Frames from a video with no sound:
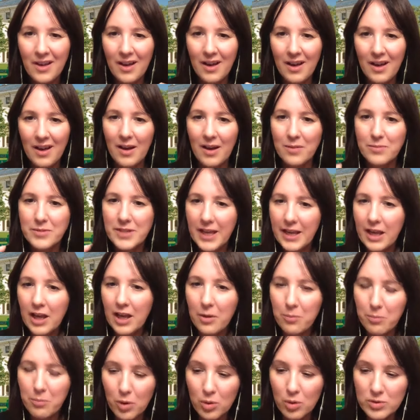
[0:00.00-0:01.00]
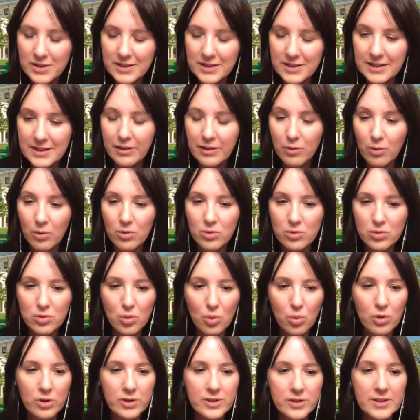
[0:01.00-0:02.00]
um, taking mostly those
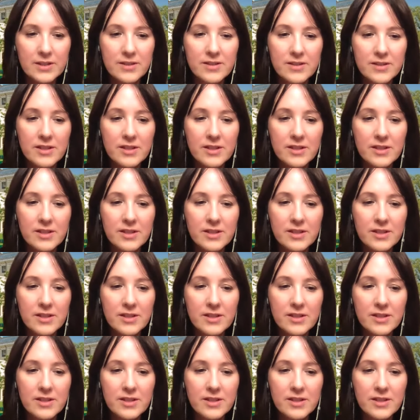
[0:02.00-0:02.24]
courses.